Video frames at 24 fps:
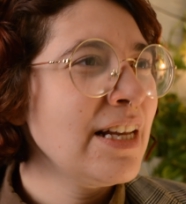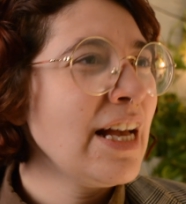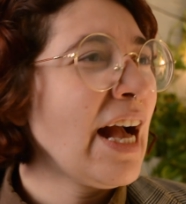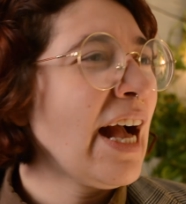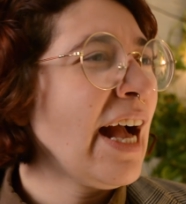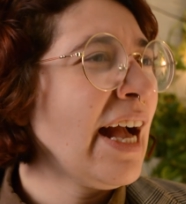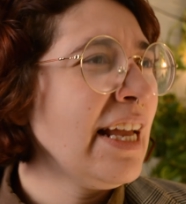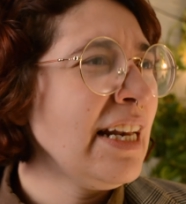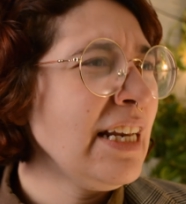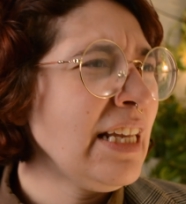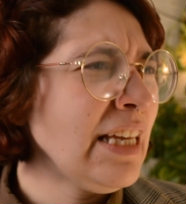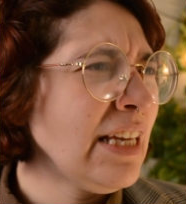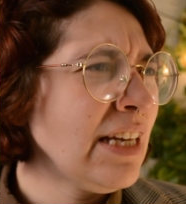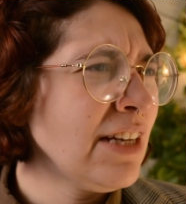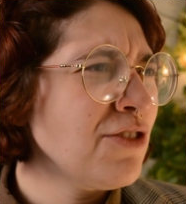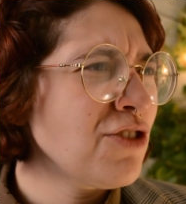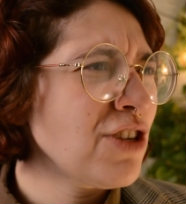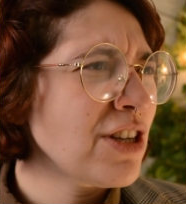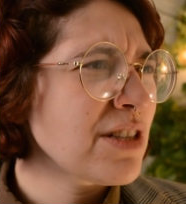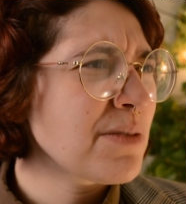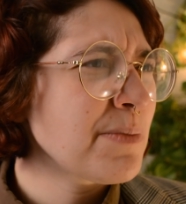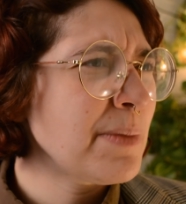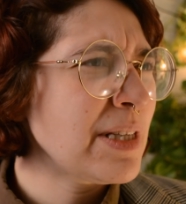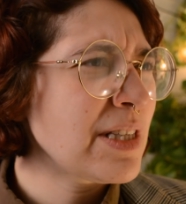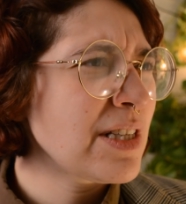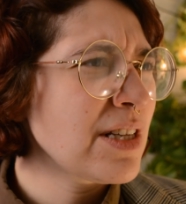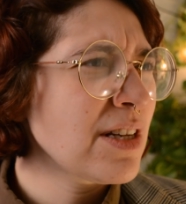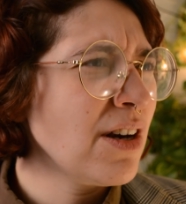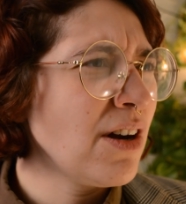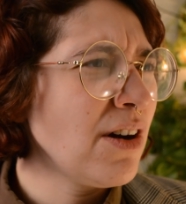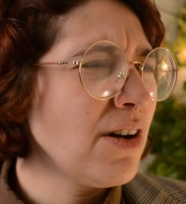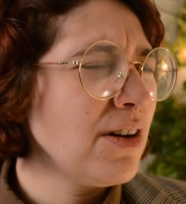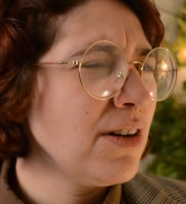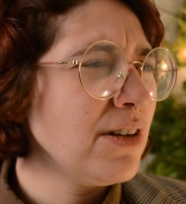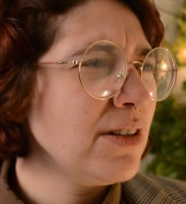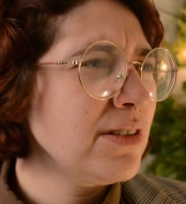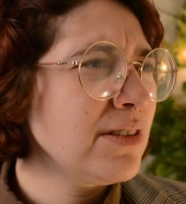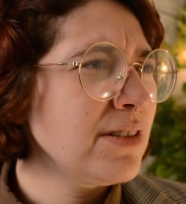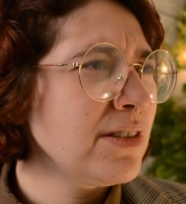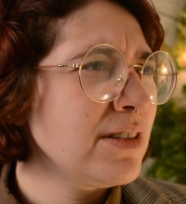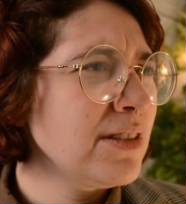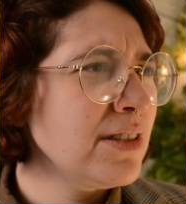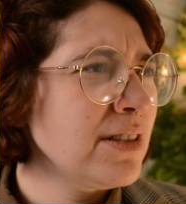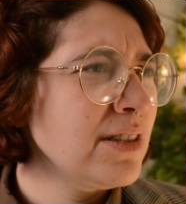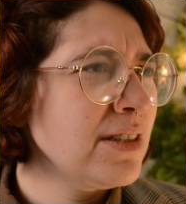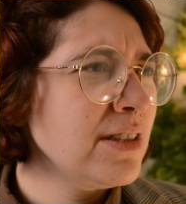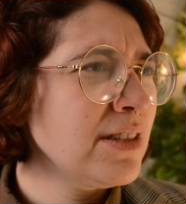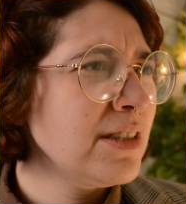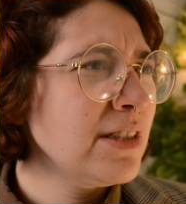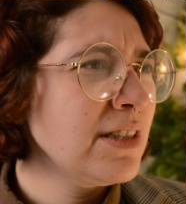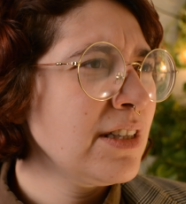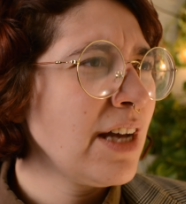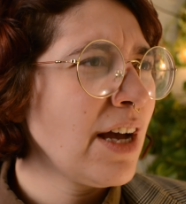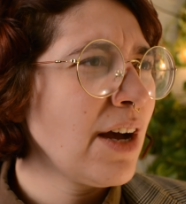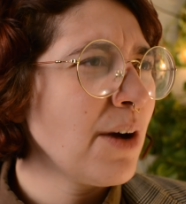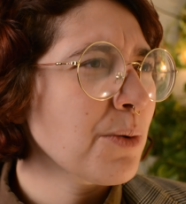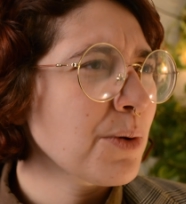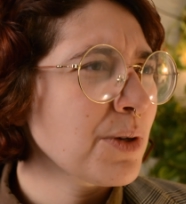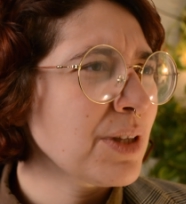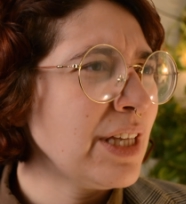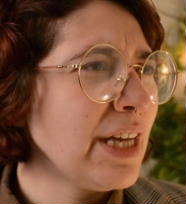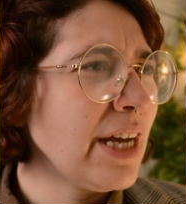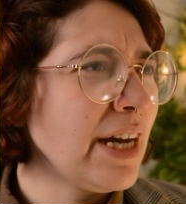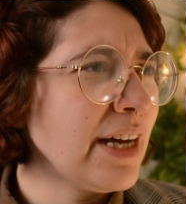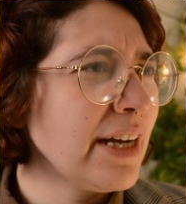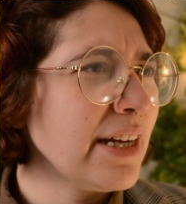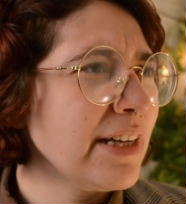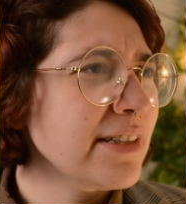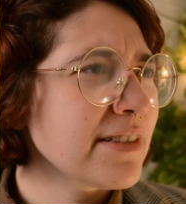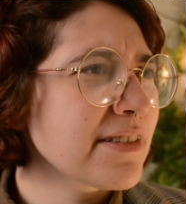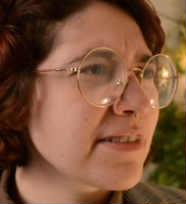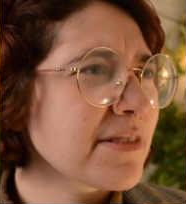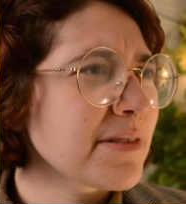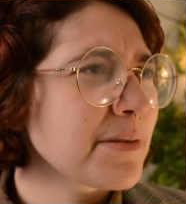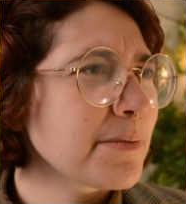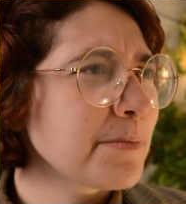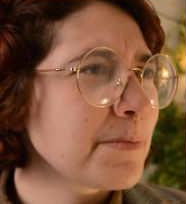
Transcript: Any adjustments at all? How are the eyes?